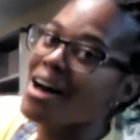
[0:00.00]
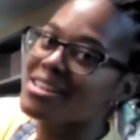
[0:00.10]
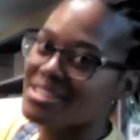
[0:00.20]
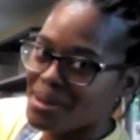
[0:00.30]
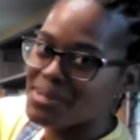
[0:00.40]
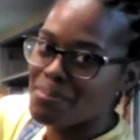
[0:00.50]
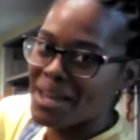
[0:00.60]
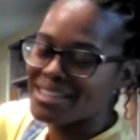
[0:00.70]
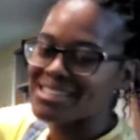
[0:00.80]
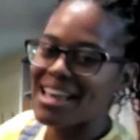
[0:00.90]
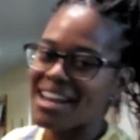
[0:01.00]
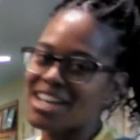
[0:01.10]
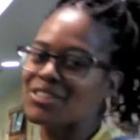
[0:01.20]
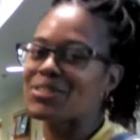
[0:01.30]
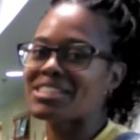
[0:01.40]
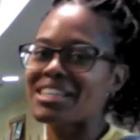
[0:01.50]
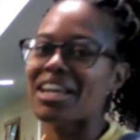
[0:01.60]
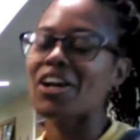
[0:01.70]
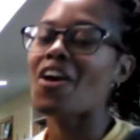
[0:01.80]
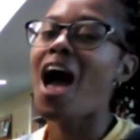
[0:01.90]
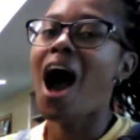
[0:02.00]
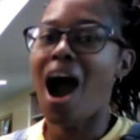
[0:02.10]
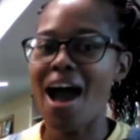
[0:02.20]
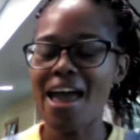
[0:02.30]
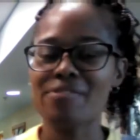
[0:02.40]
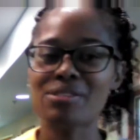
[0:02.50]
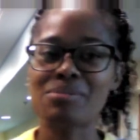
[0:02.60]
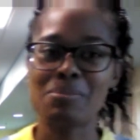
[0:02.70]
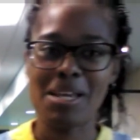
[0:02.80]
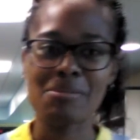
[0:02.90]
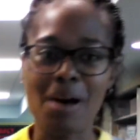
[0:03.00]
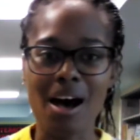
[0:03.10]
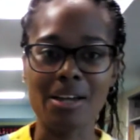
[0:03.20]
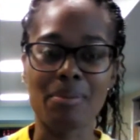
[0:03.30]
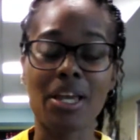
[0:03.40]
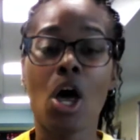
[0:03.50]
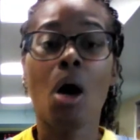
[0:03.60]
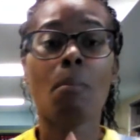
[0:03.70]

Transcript: some space. And as you can see here, I have some space behind me.